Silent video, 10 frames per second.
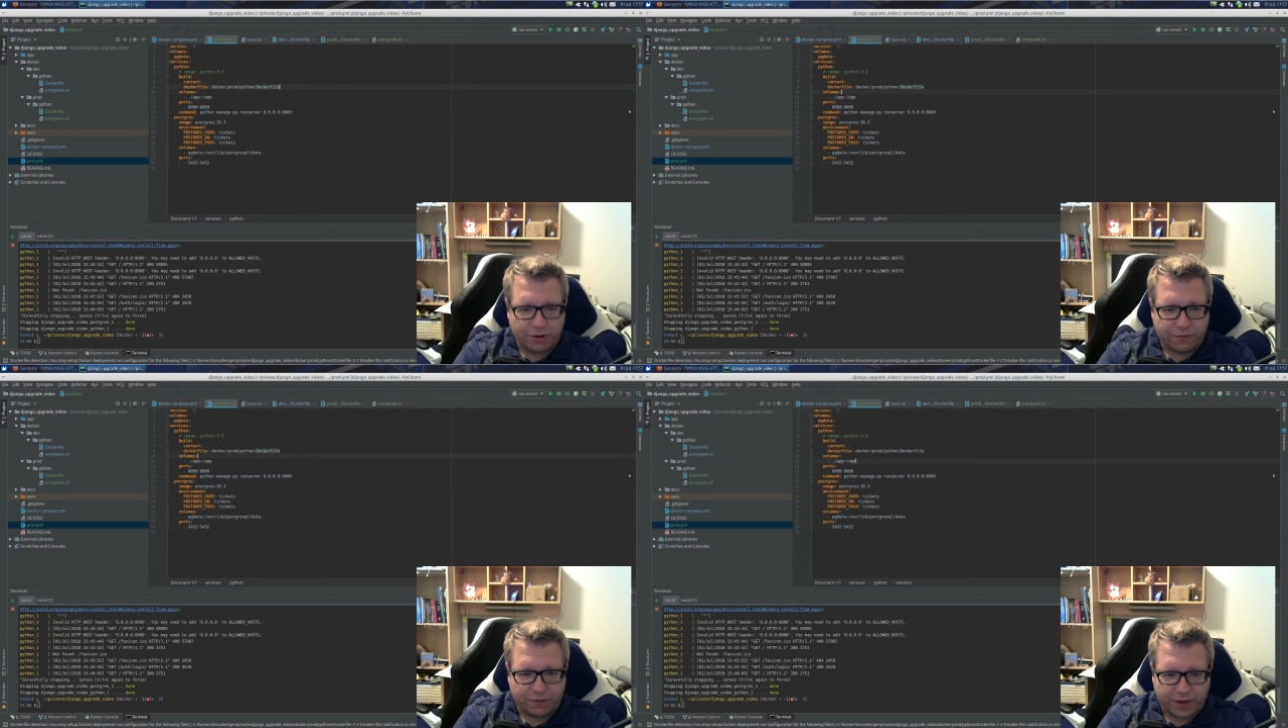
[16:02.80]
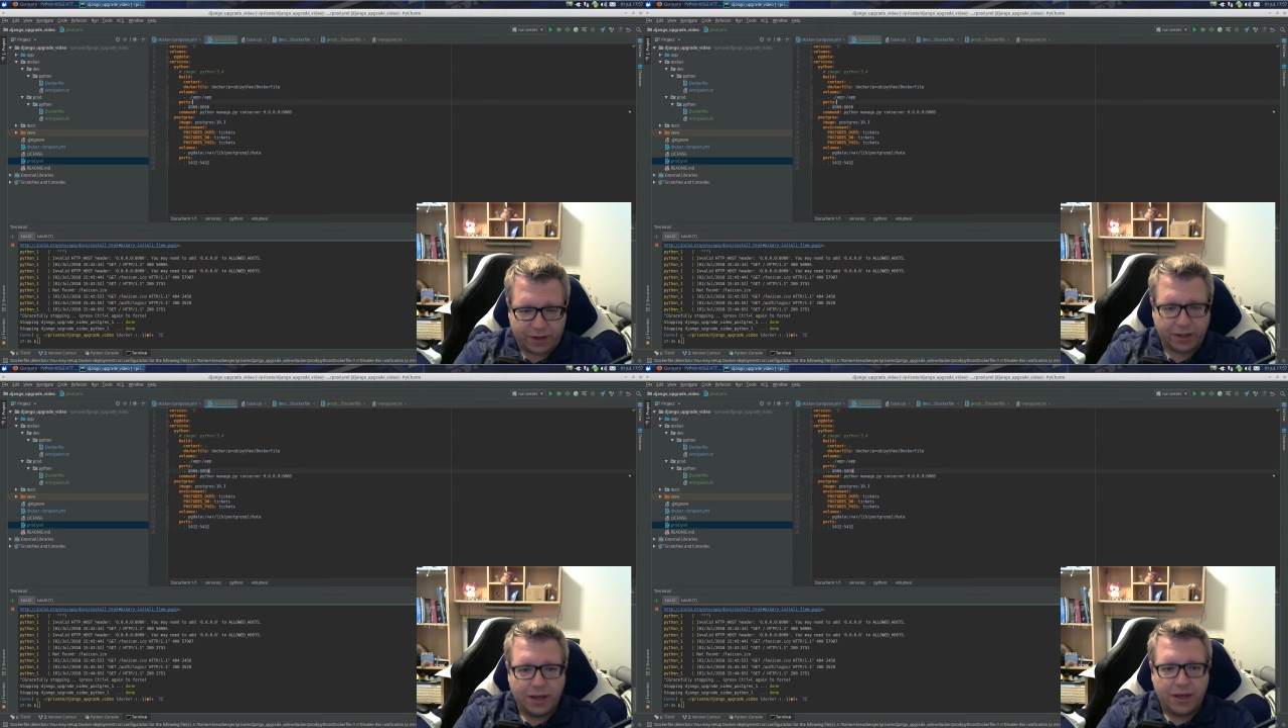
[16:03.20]

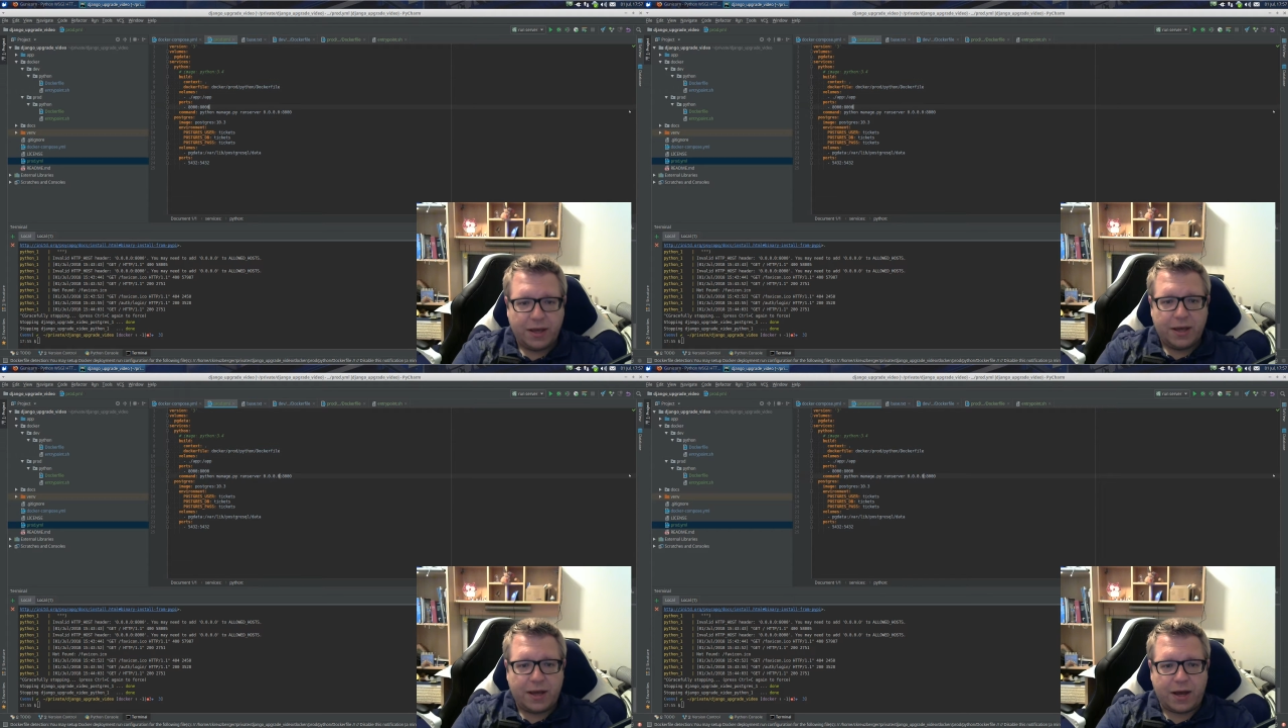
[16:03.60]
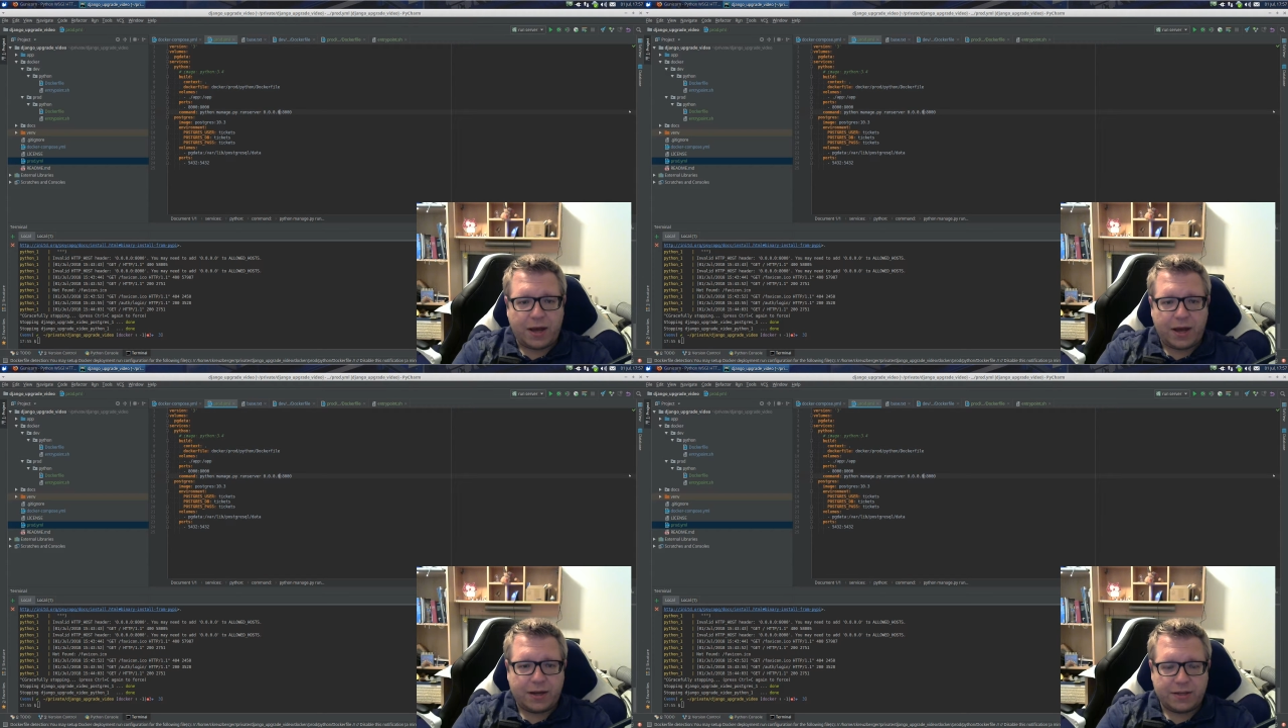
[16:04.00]
file.
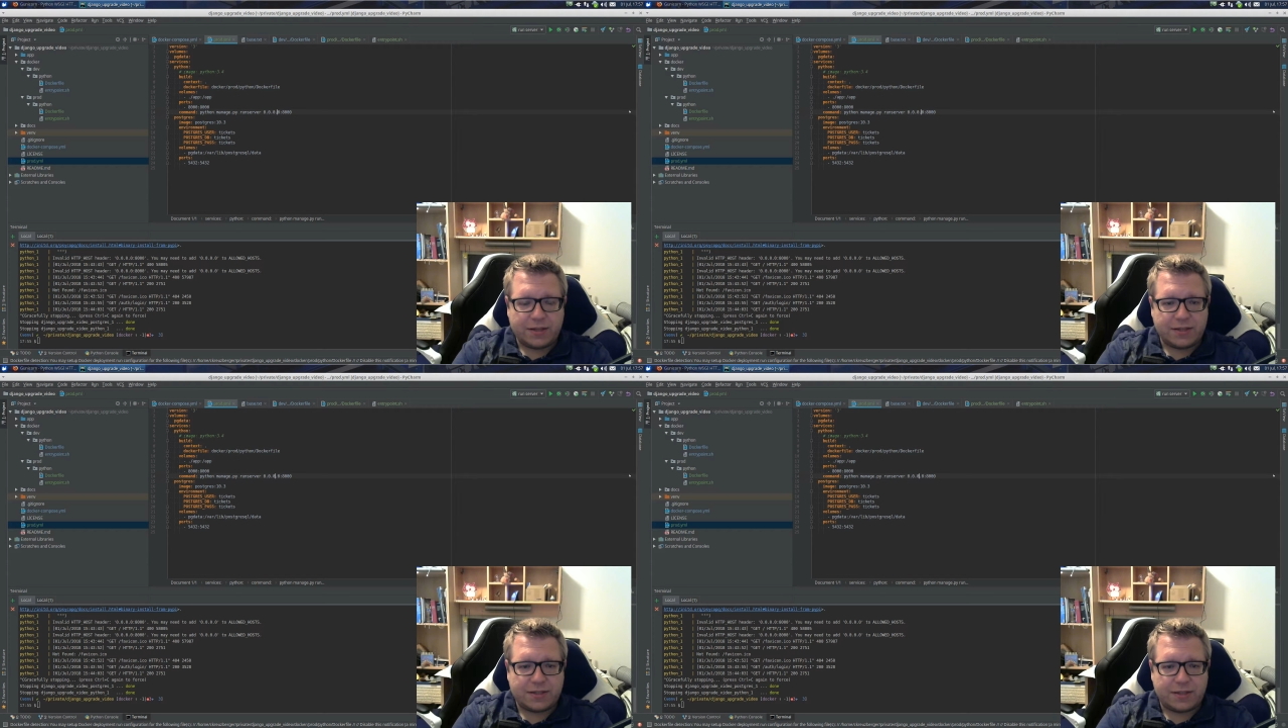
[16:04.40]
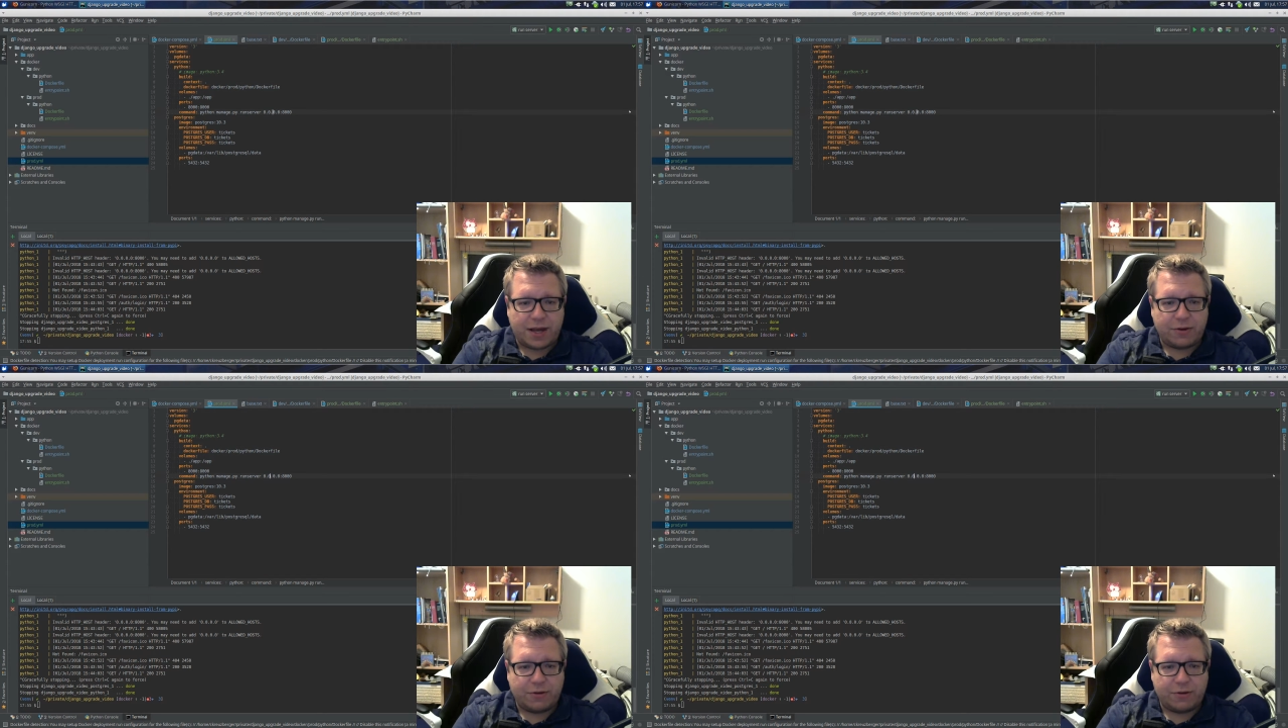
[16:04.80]
And instead